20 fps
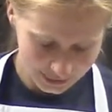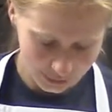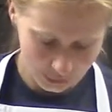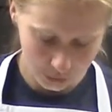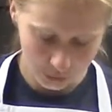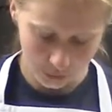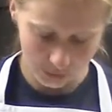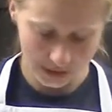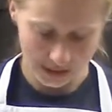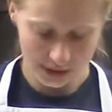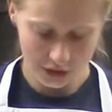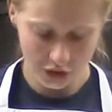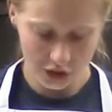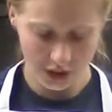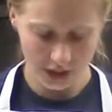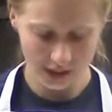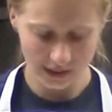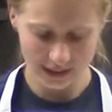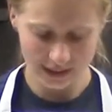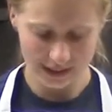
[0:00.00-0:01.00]
green
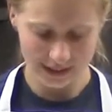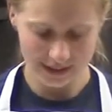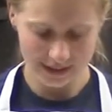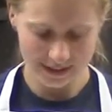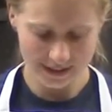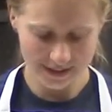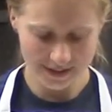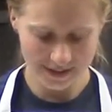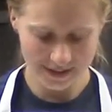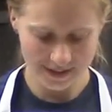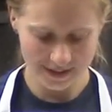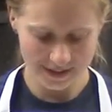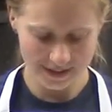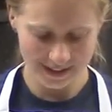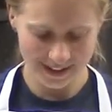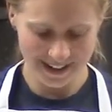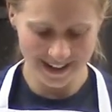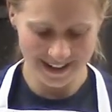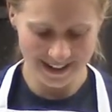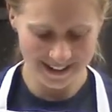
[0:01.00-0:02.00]
chilies,
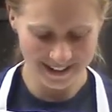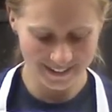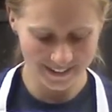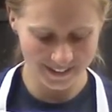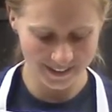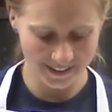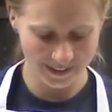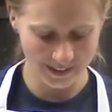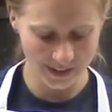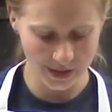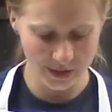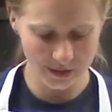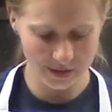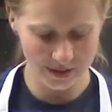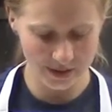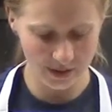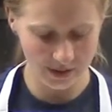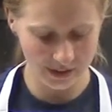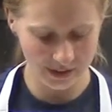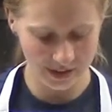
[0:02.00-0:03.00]
low
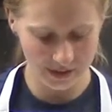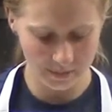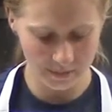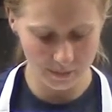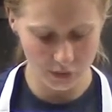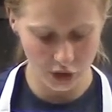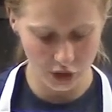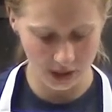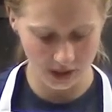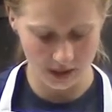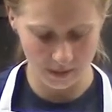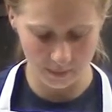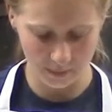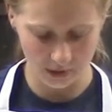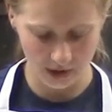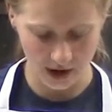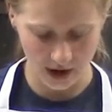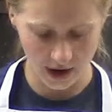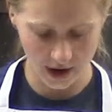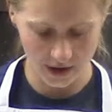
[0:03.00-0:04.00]
sodium chicken
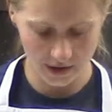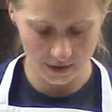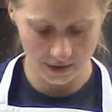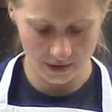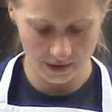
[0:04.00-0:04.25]
broth,